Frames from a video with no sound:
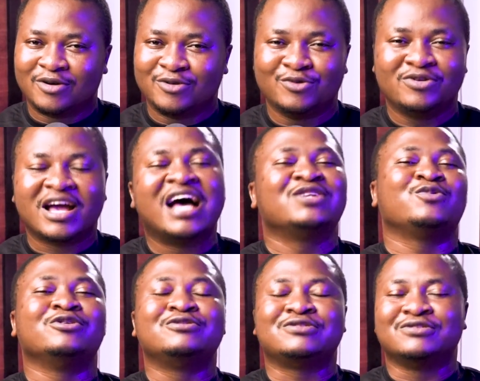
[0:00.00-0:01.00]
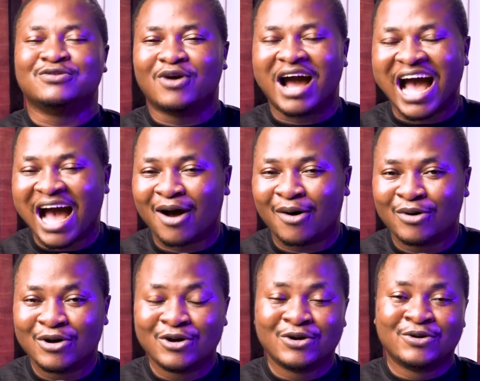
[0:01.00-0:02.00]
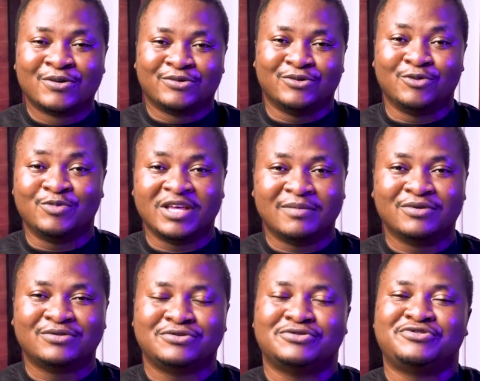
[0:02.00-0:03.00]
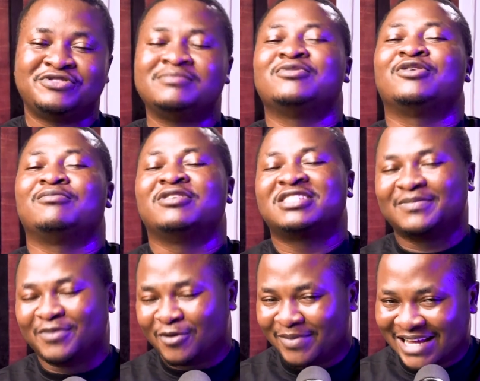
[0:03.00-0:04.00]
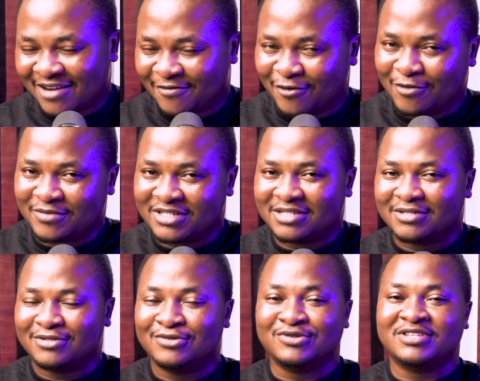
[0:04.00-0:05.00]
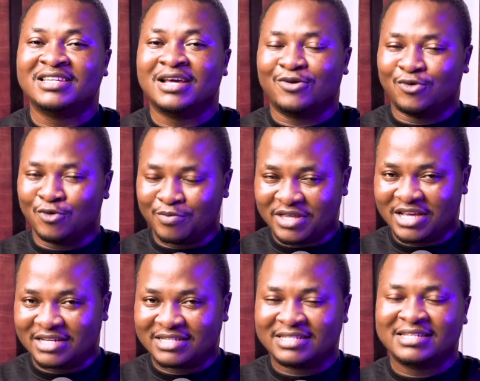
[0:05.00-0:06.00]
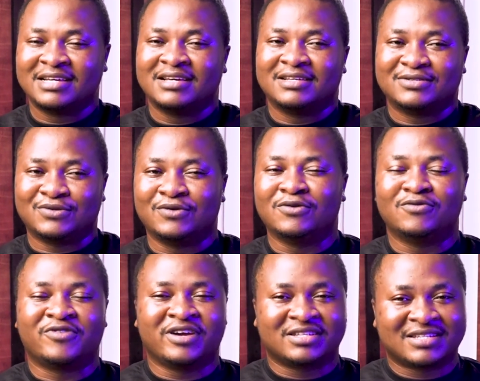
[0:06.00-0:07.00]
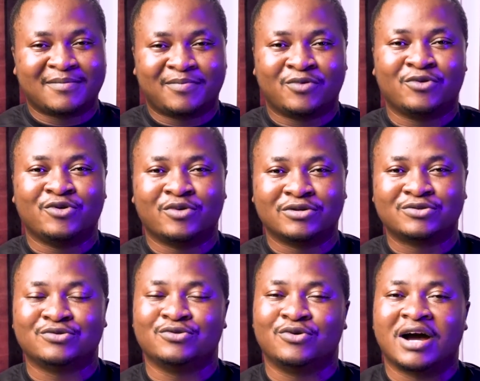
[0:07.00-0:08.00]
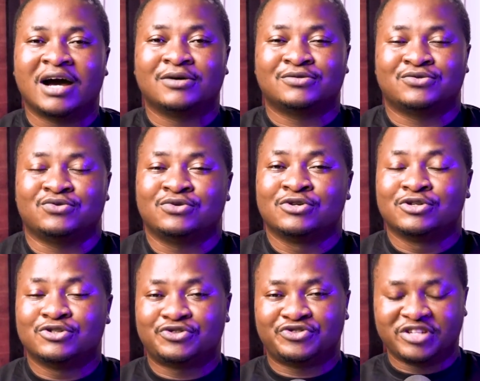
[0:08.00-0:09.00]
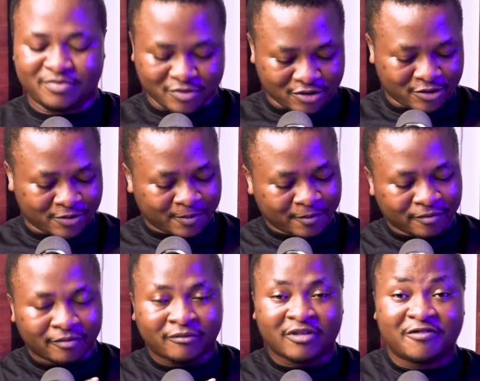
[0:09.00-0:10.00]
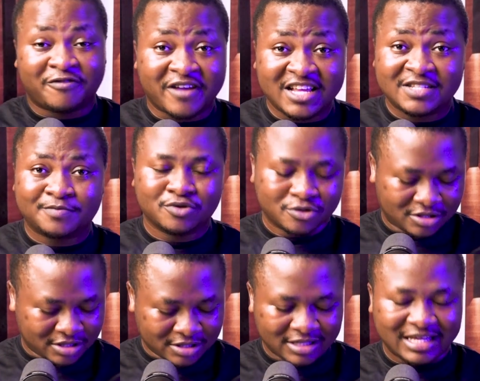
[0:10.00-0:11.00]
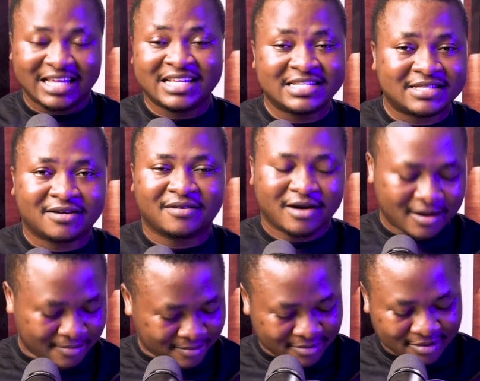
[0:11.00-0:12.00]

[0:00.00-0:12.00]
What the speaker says: You guys want to know how you'll be able to stream on multiple platforms using the OBS. So for example, you want to know how to stream on Facebook, Instagram,